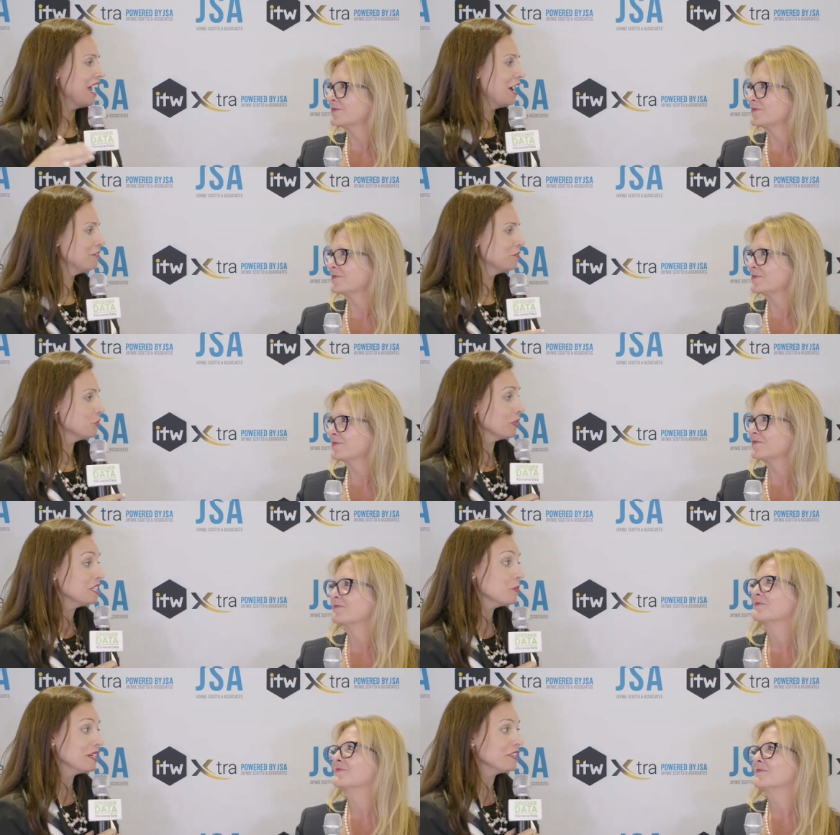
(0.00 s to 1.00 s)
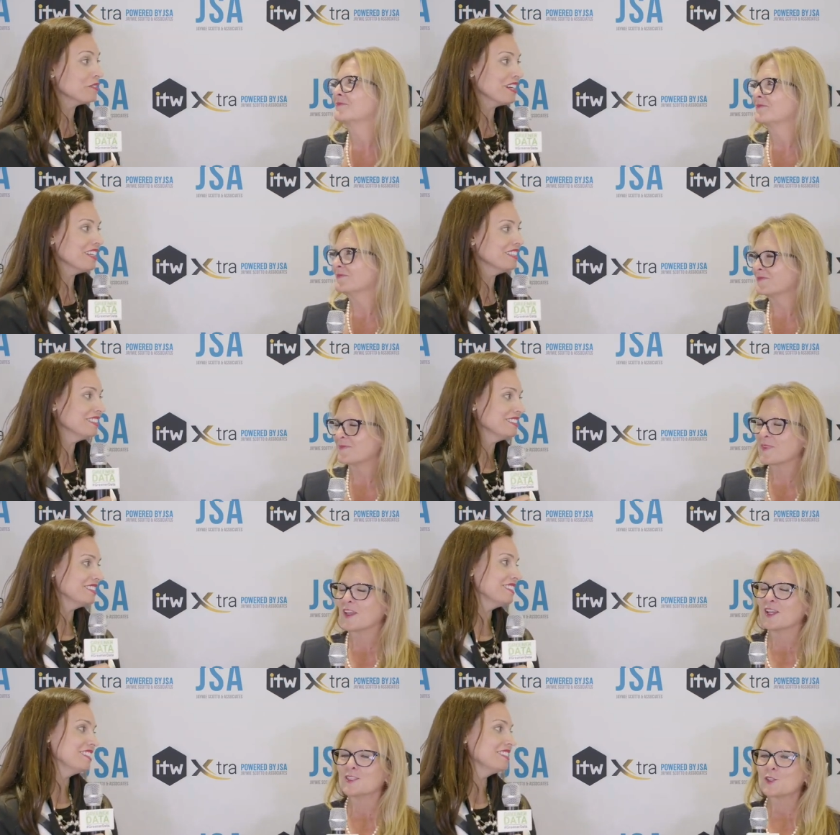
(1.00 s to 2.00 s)
Speaker 1: half of 2023?
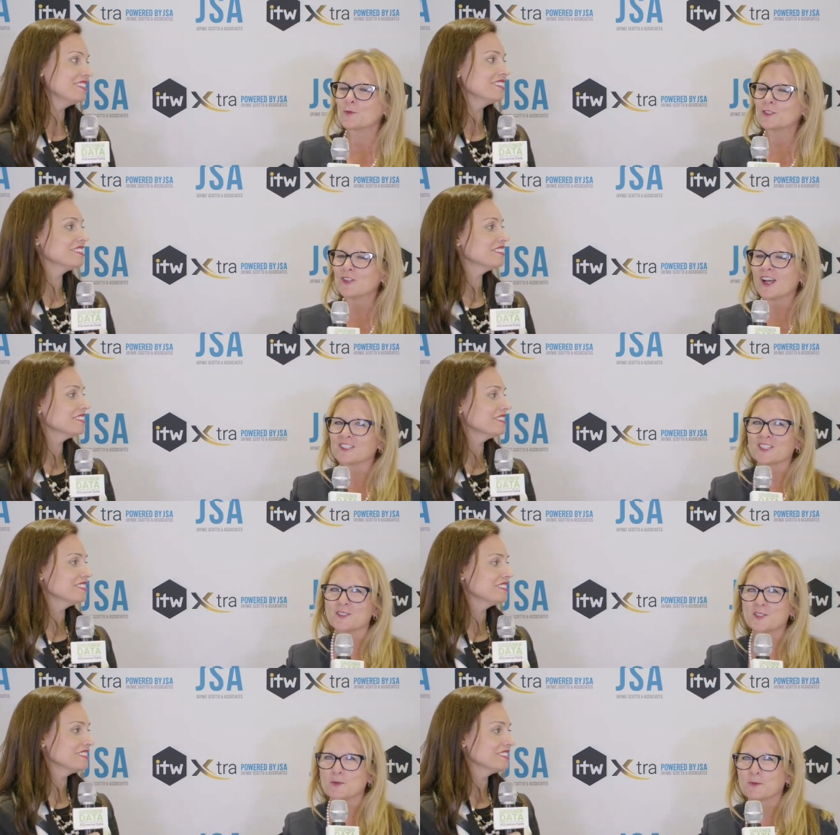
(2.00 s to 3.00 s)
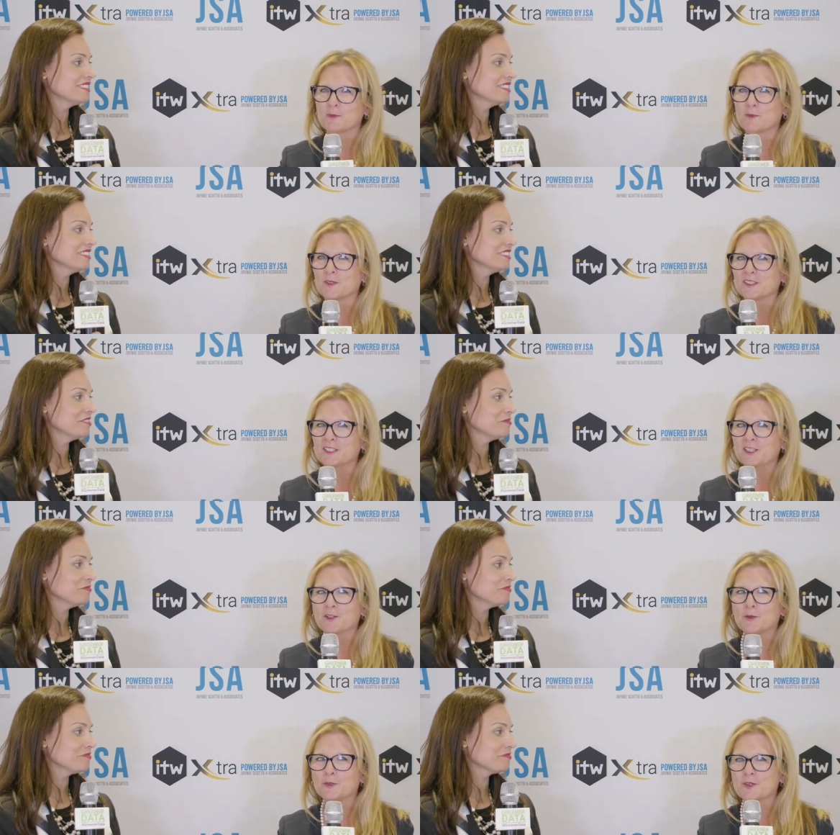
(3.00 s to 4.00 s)
Speaker 2: So, we're launching some really
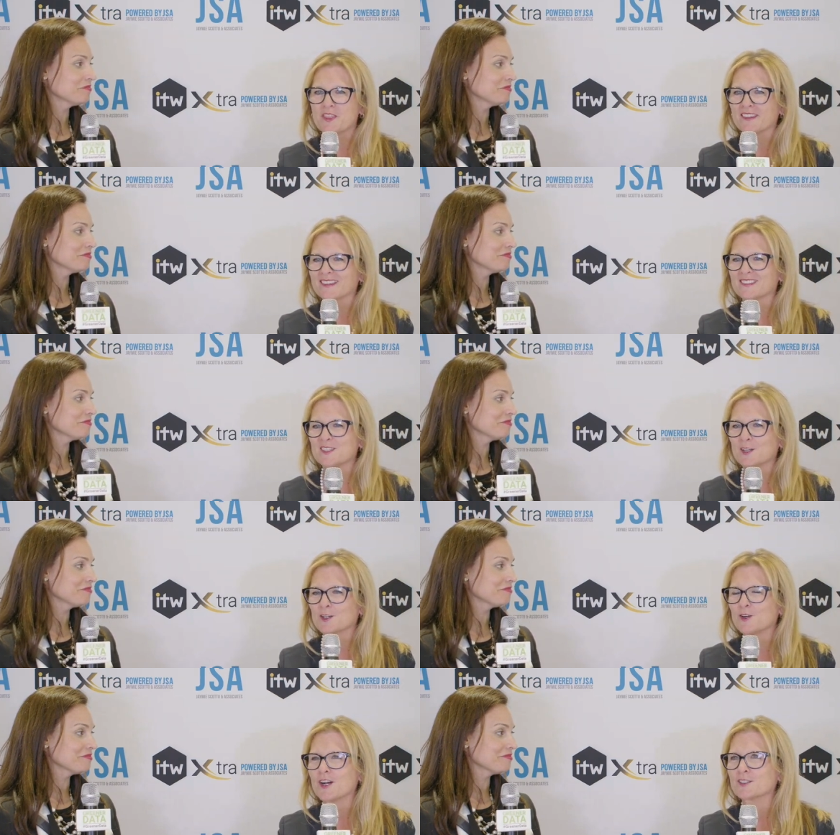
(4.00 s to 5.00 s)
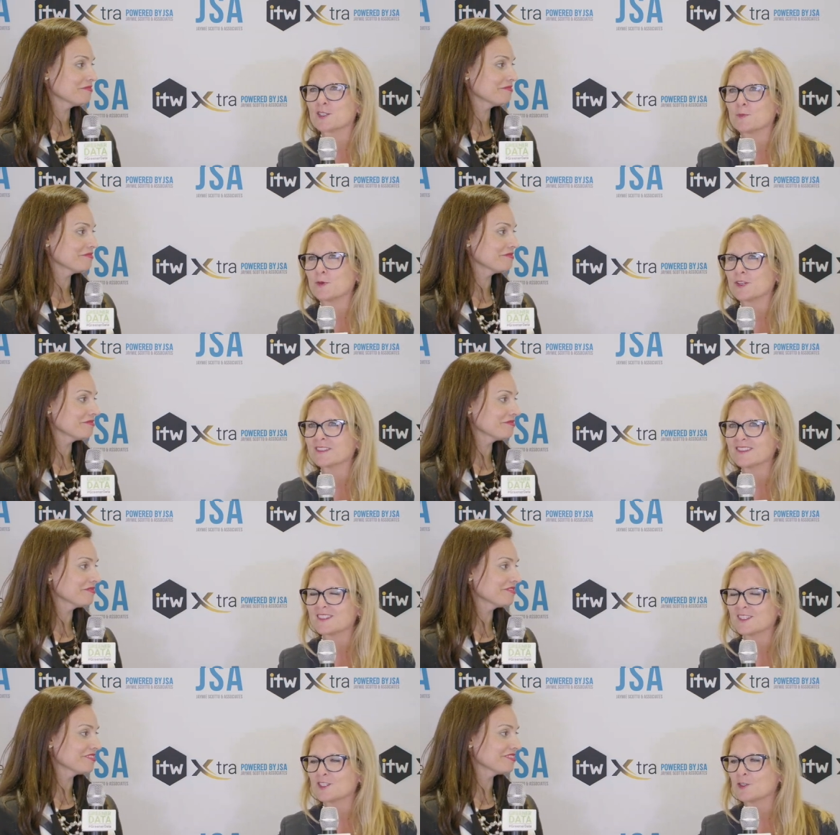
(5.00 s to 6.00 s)
cool things across the board,
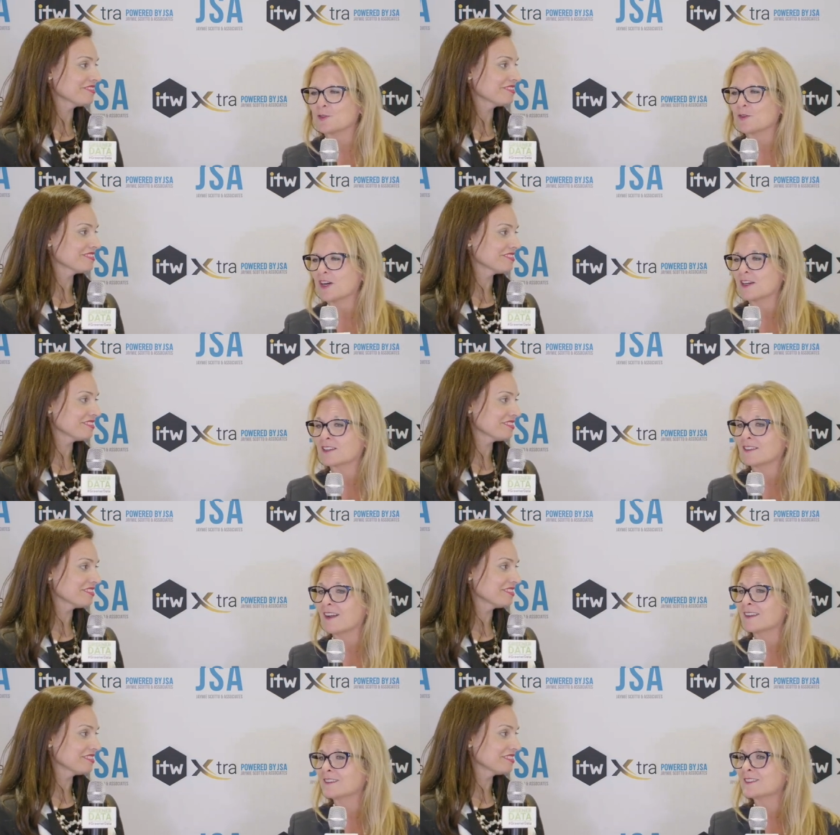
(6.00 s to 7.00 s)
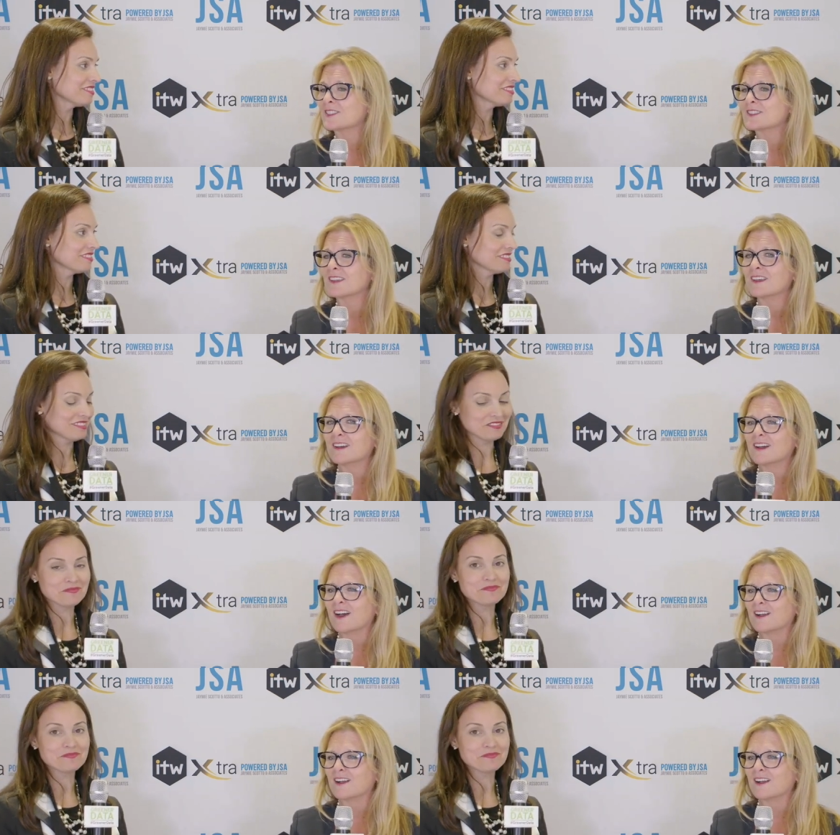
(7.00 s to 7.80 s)
listening to our clients uh,